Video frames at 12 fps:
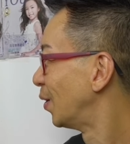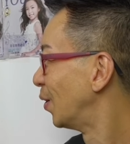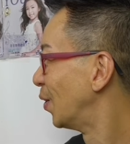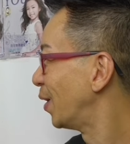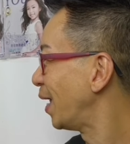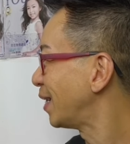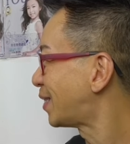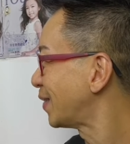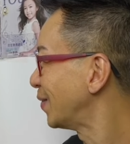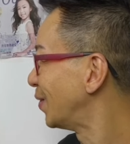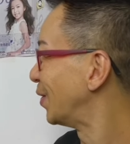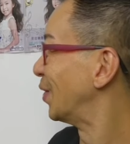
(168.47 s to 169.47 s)
Oh, that's
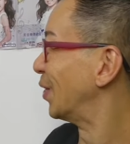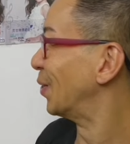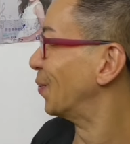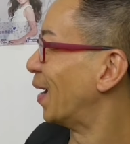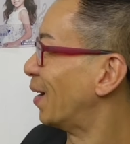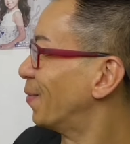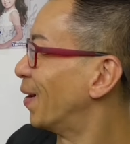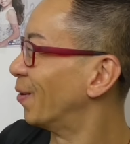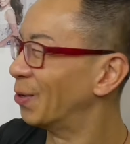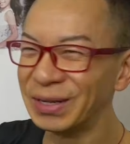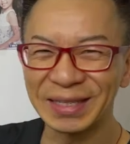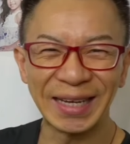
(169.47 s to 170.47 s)
oh, oh wow wow
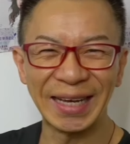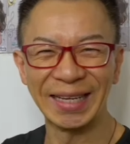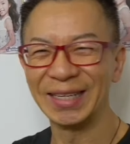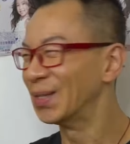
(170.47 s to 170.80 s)
who is it?